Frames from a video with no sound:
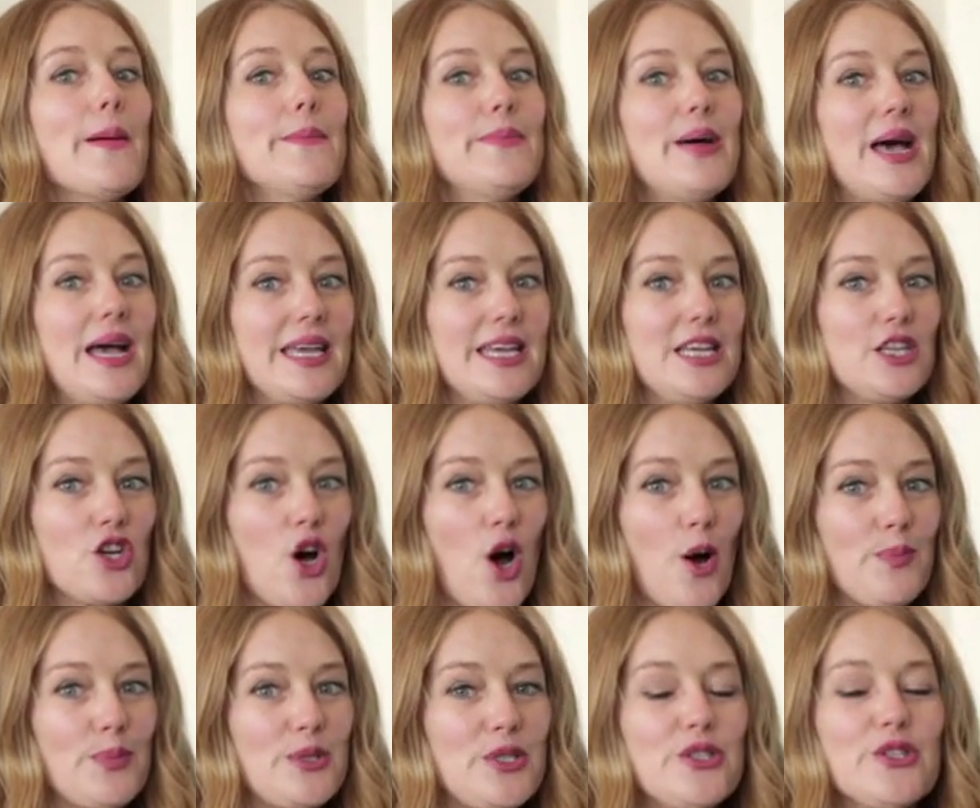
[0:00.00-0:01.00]
baggy
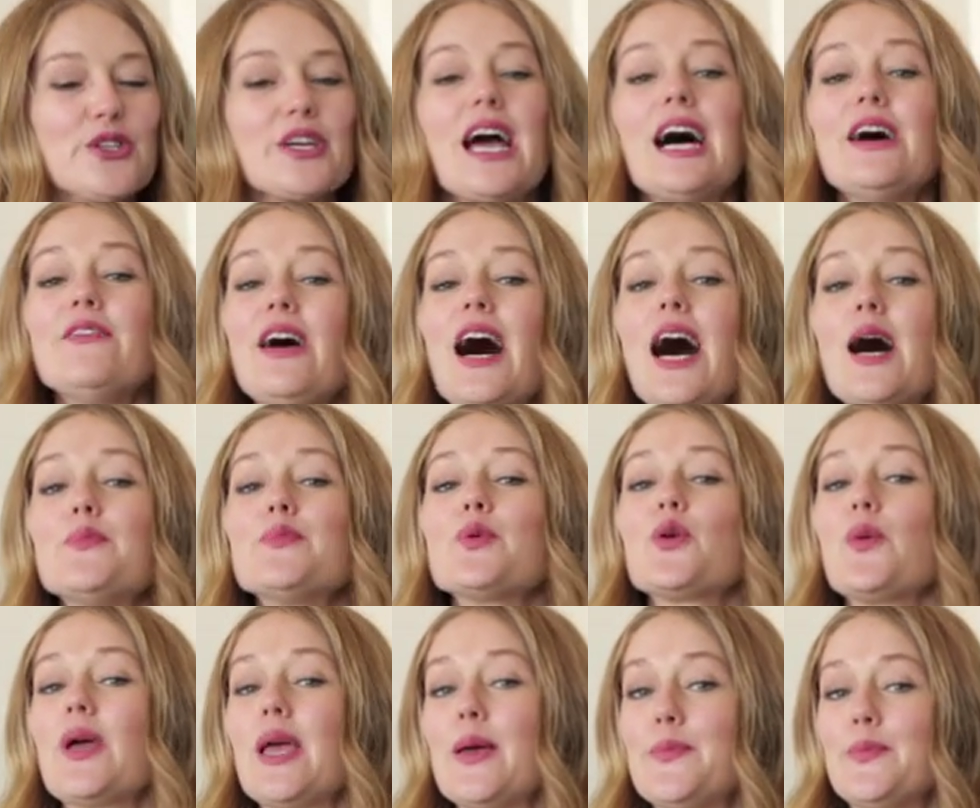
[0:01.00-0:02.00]
tops to cover up
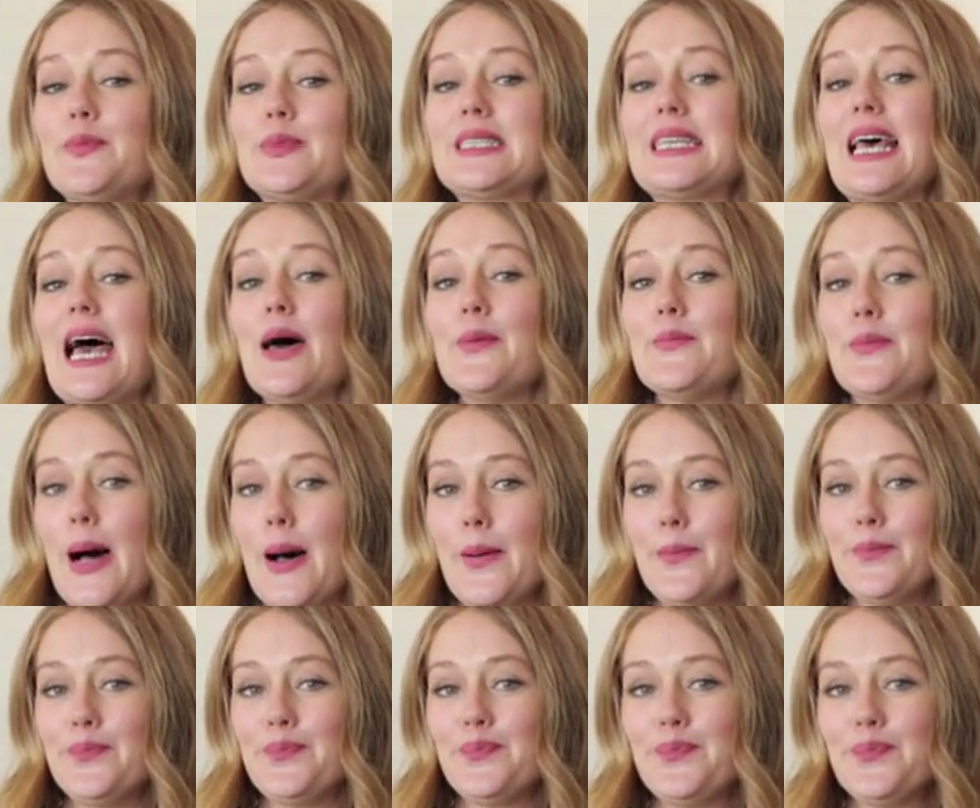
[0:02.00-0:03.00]
your hips and
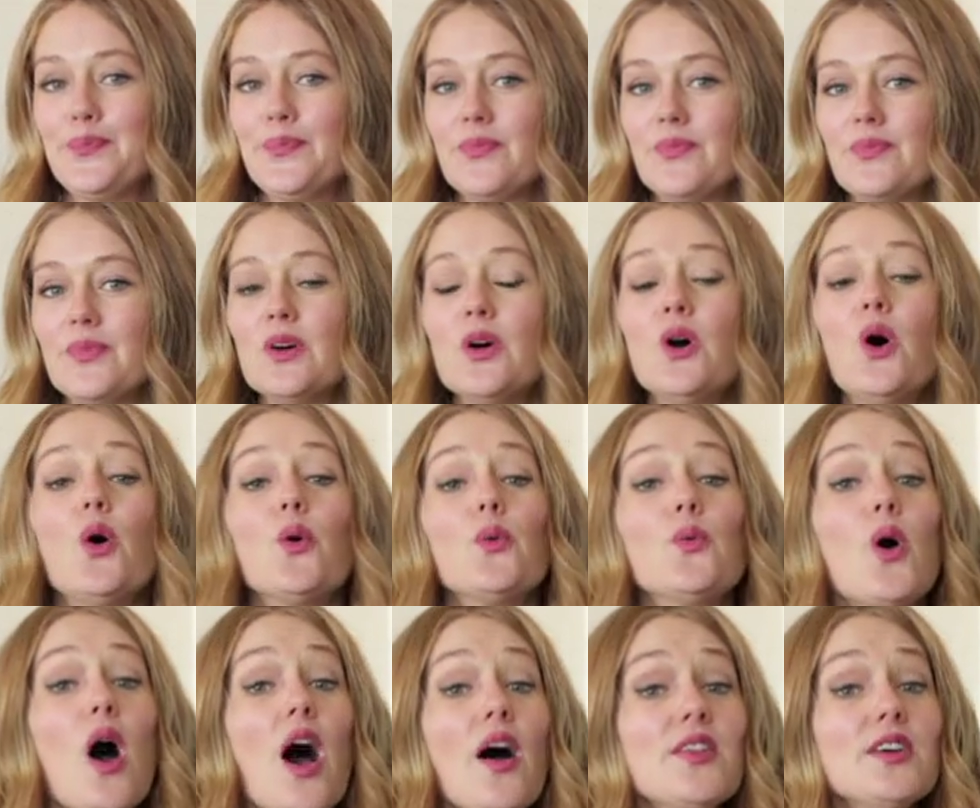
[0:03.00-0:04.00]
bum,
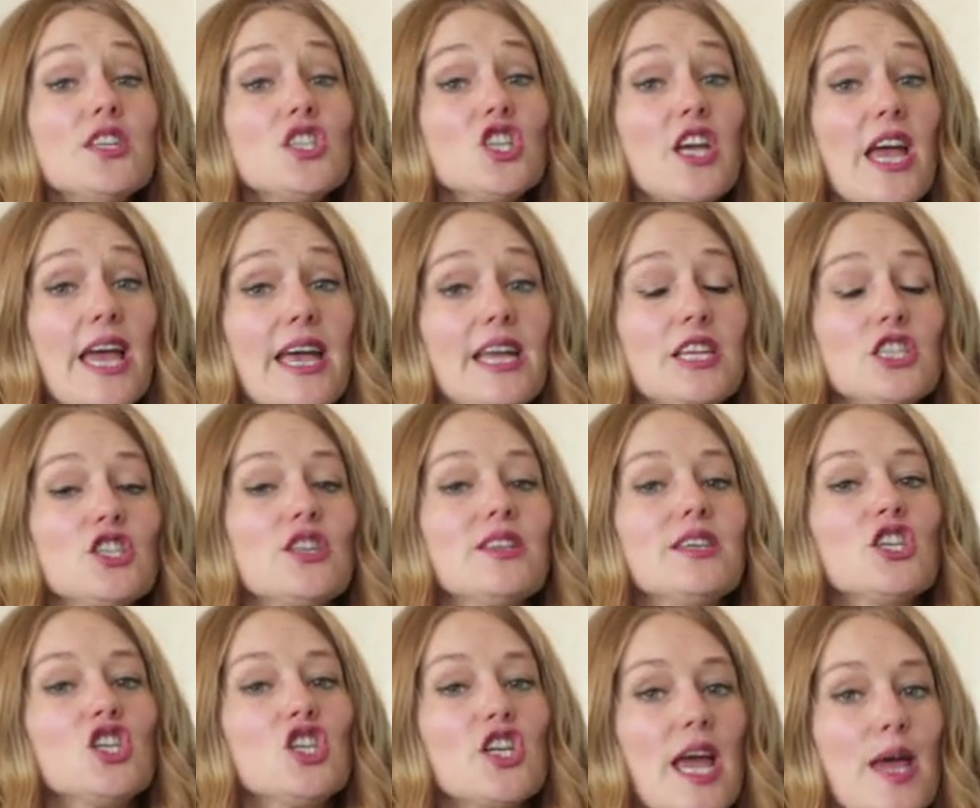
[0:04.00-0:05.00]
rather change the
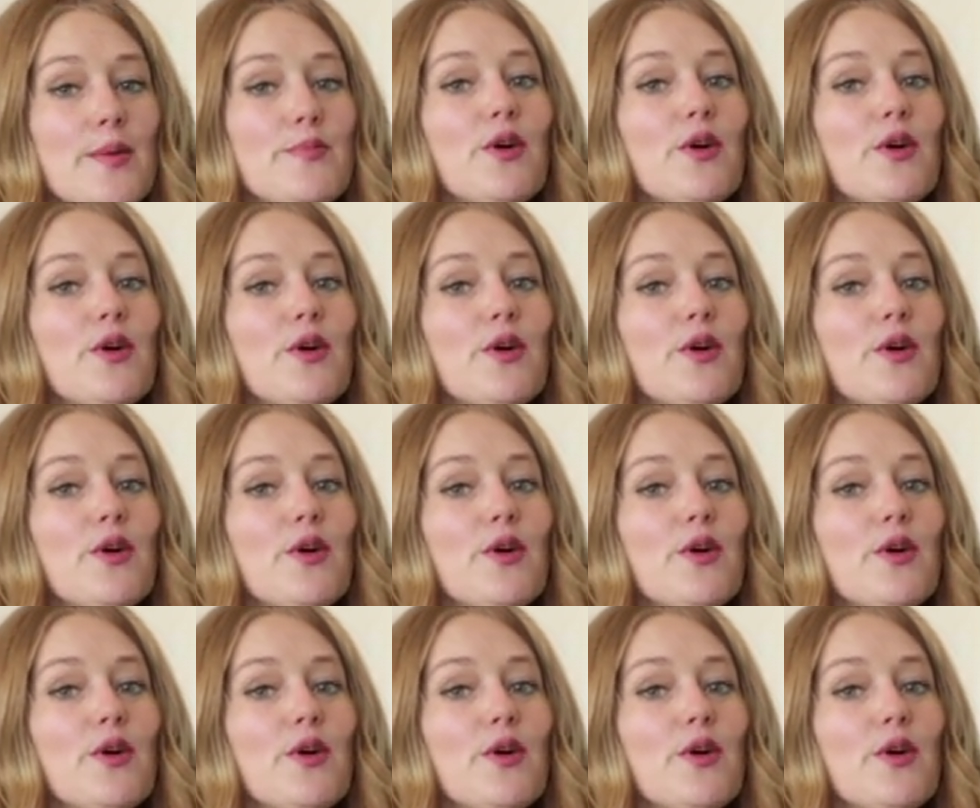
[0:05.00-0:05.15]
shape